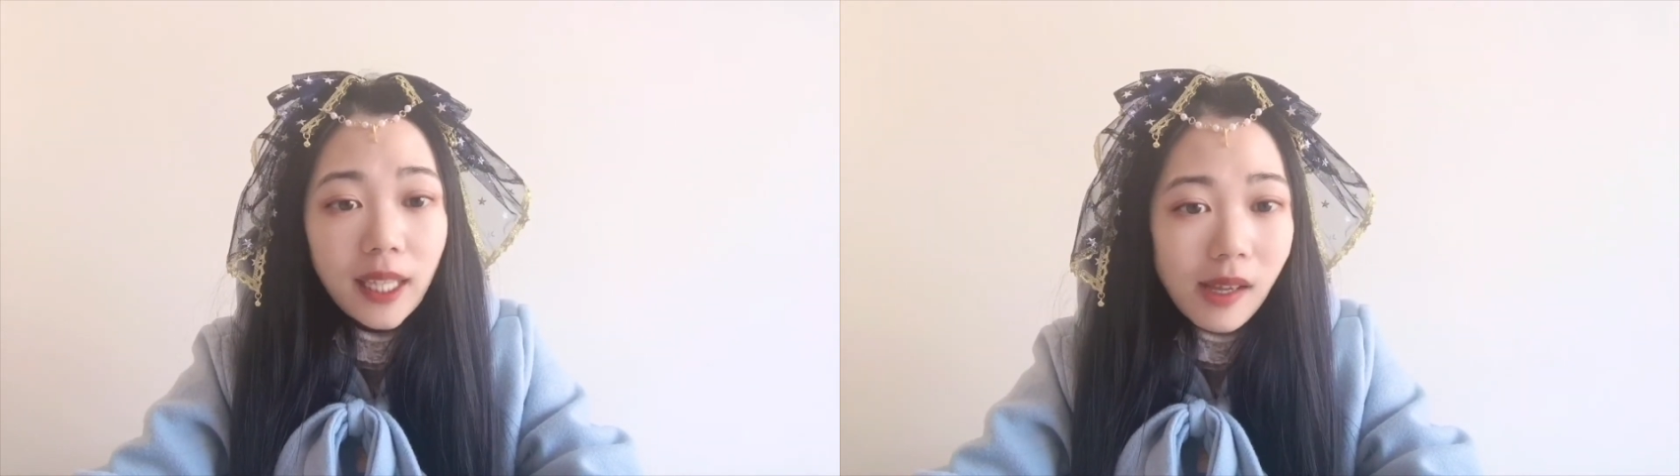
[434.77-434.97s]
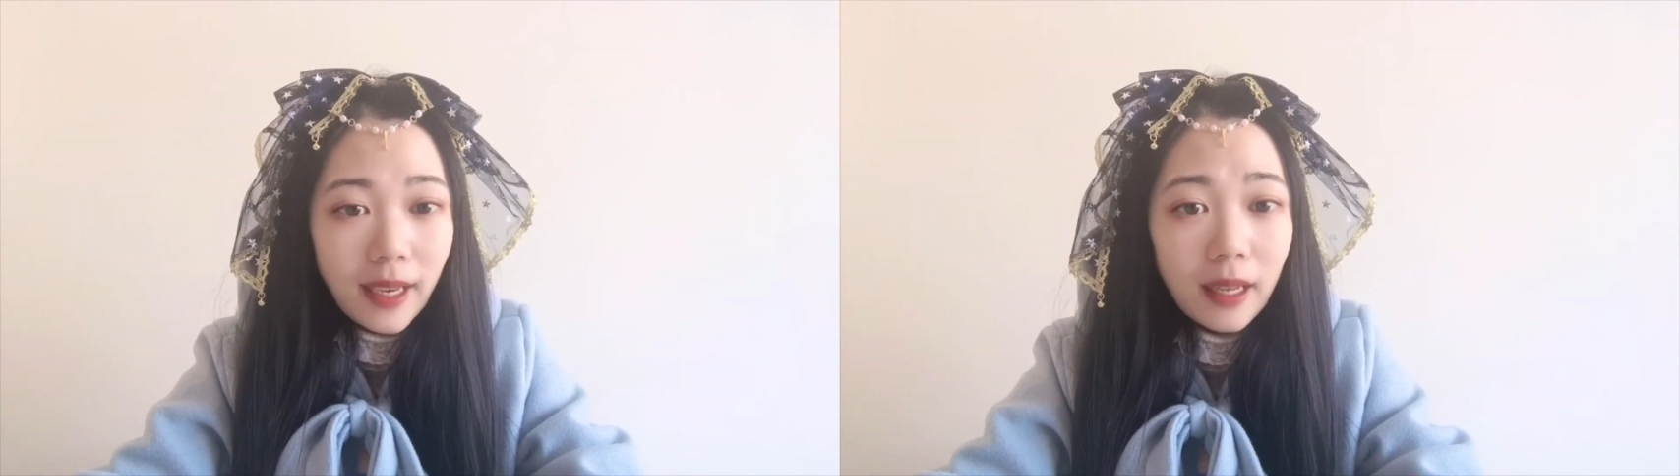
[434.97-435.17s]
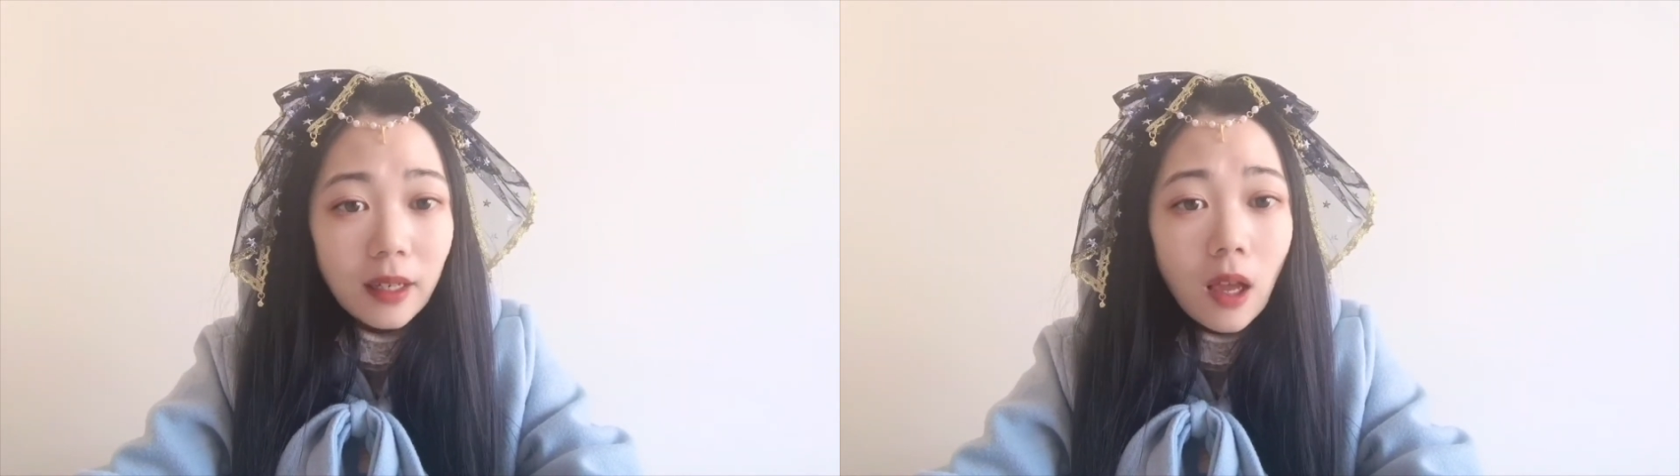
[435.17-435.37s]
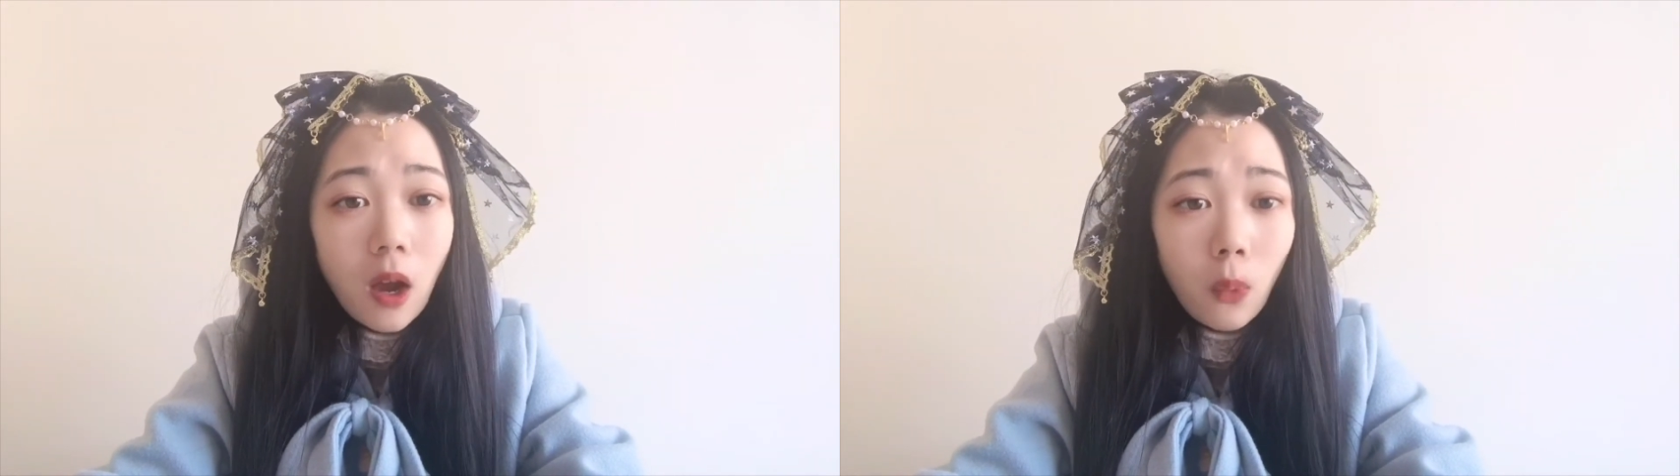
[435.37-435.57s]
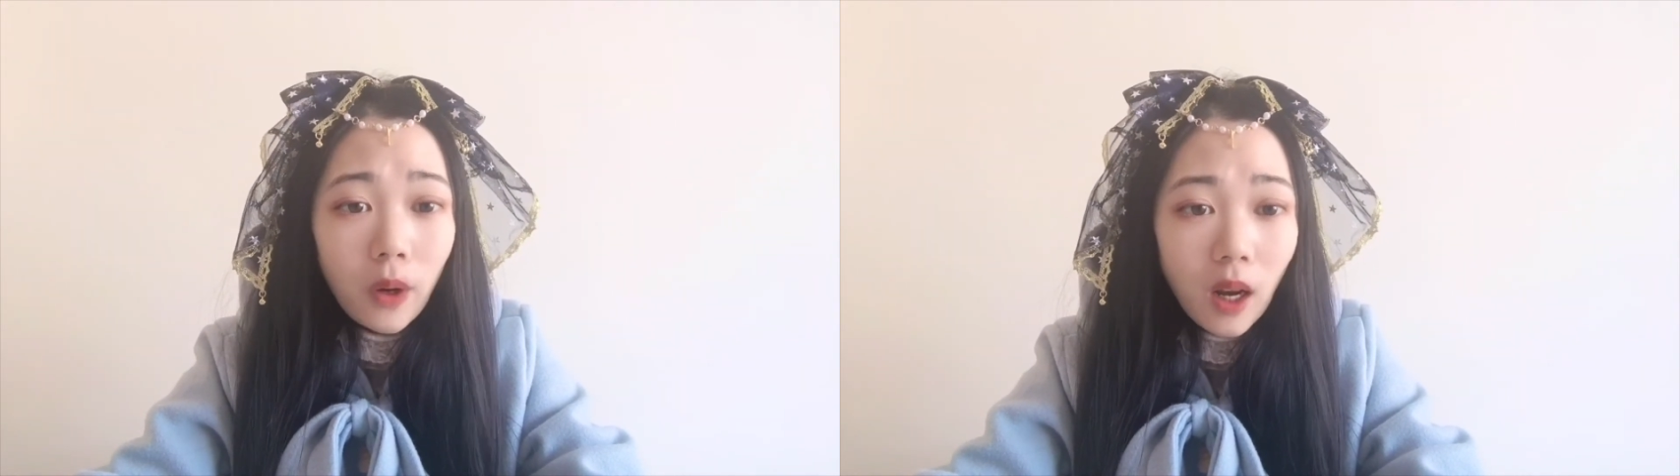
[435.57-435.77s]
Again,
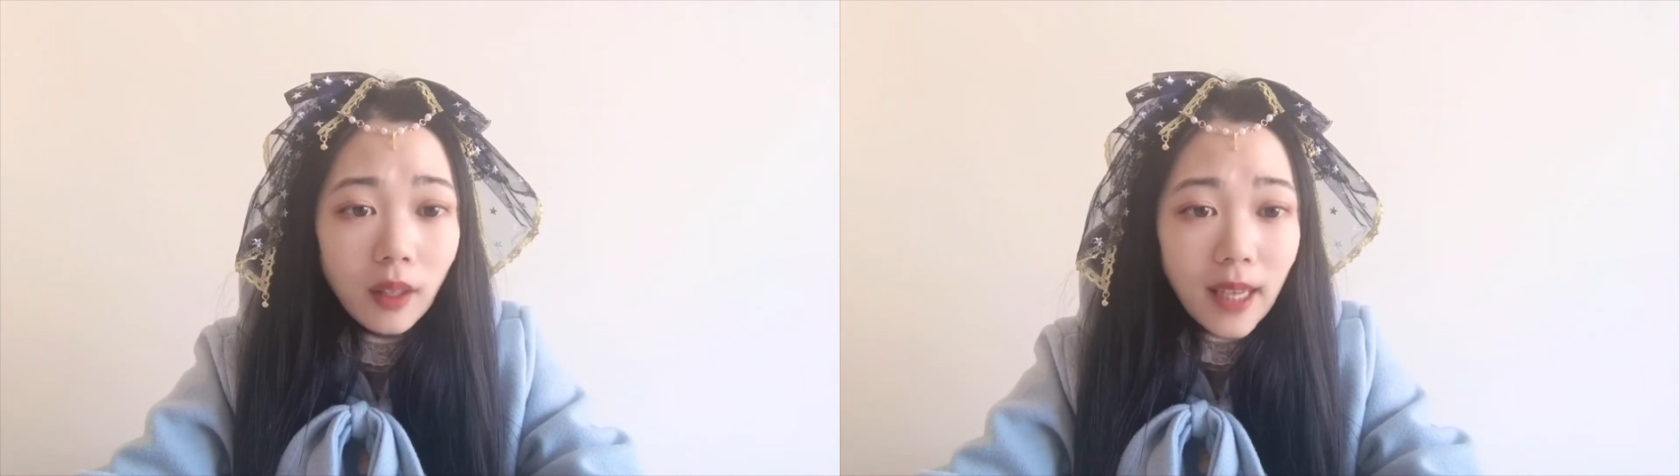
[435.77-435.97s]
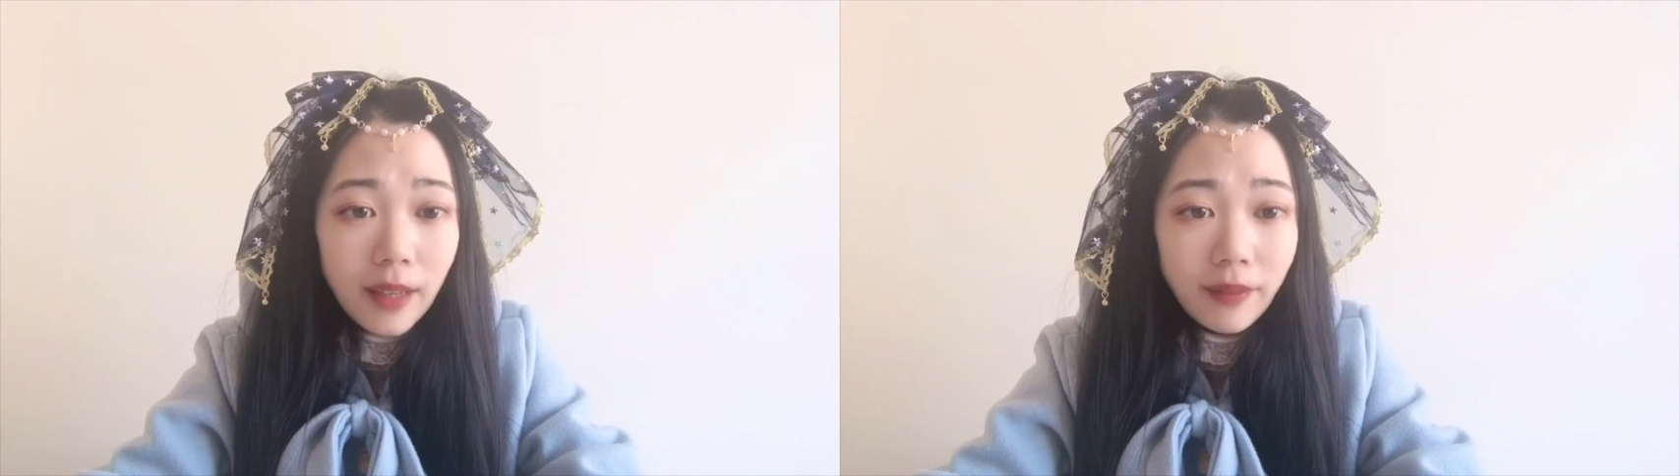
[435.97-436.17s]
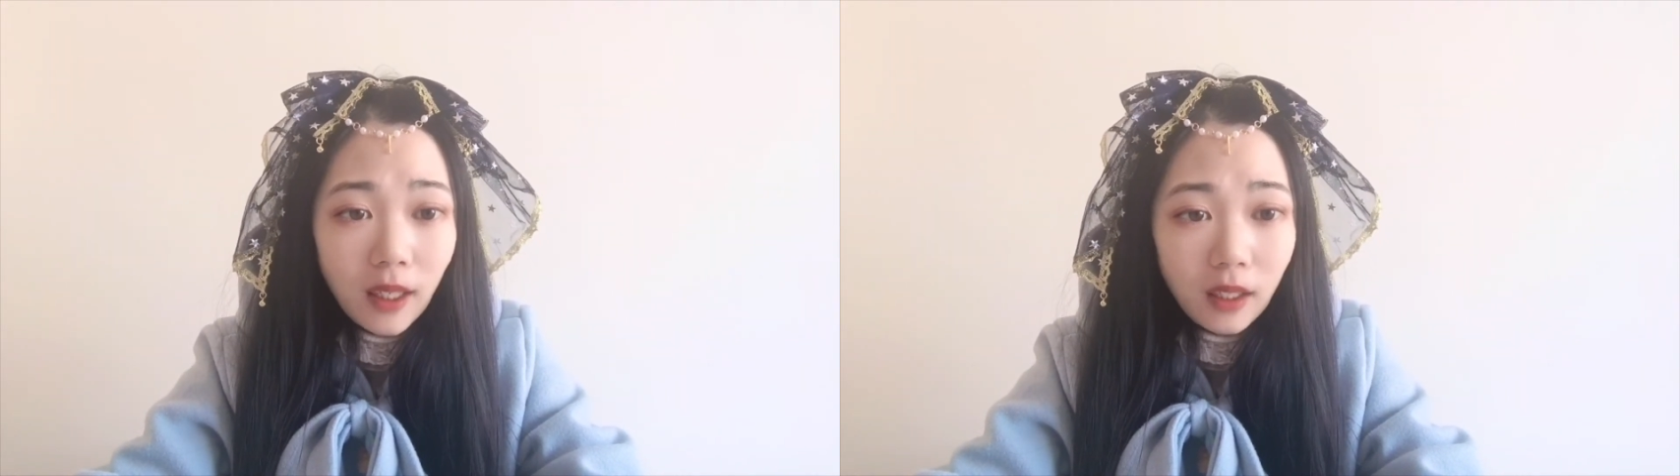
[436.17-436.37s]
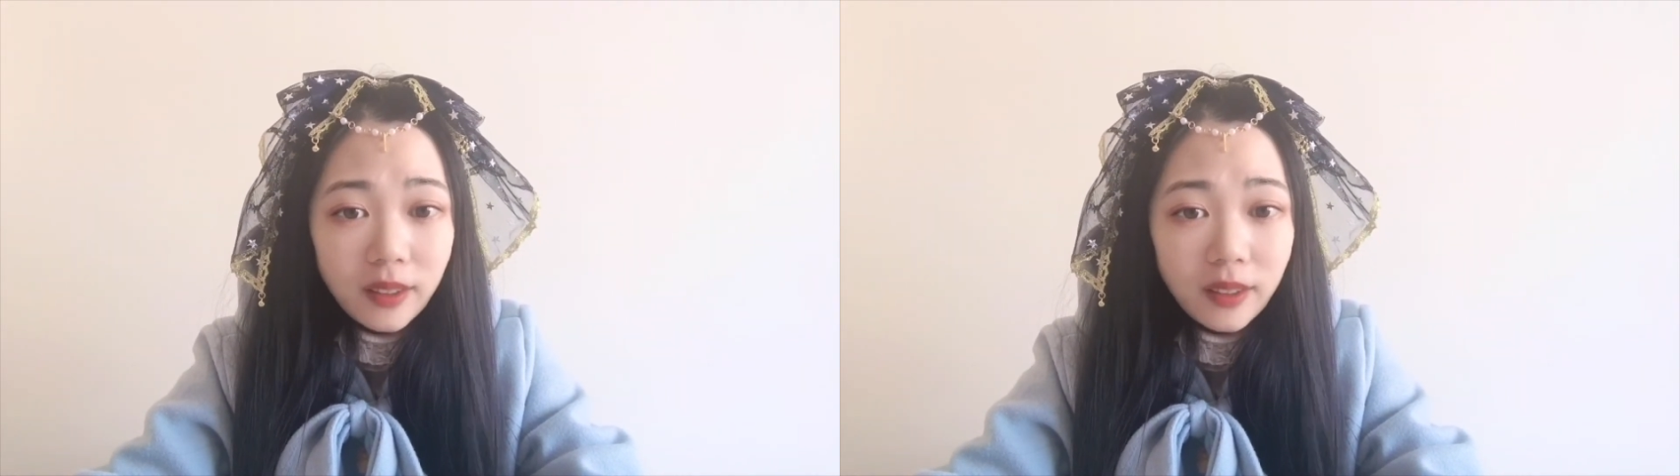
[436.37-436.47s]
we're not diving